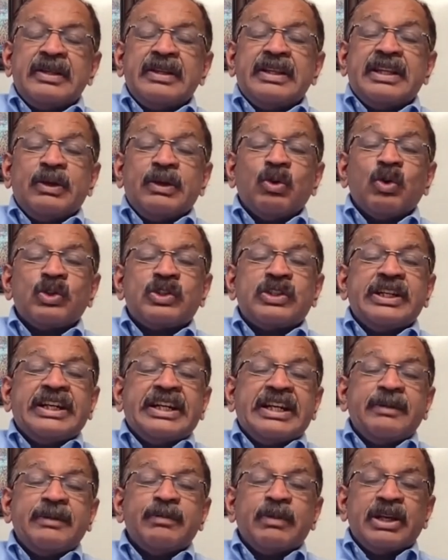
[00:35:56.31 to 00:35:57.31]
the
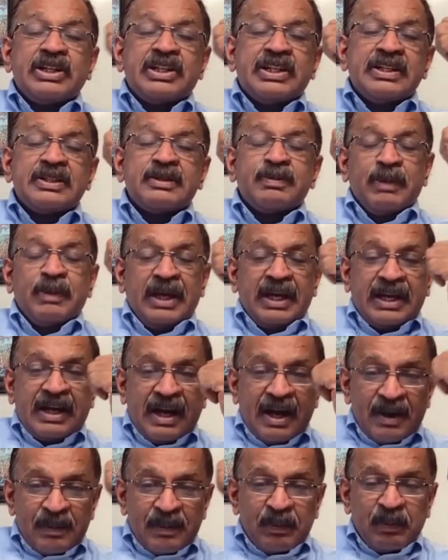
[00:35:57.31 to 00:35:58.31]
OCT machines may
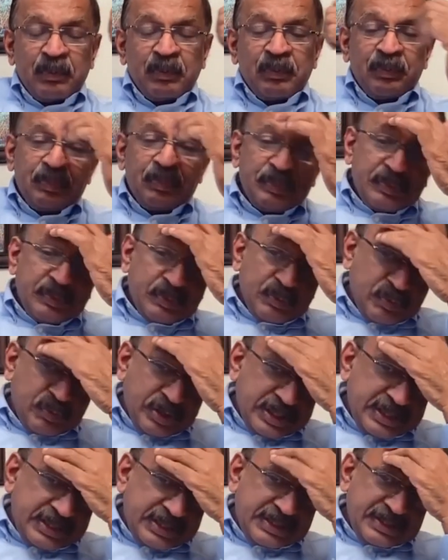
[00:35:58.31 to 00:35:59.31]
come
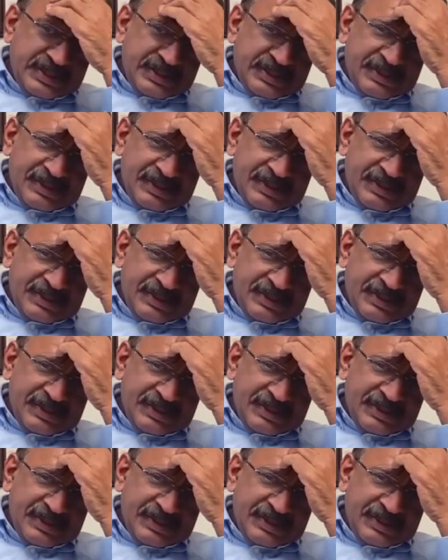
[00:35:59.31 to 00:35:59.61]
with,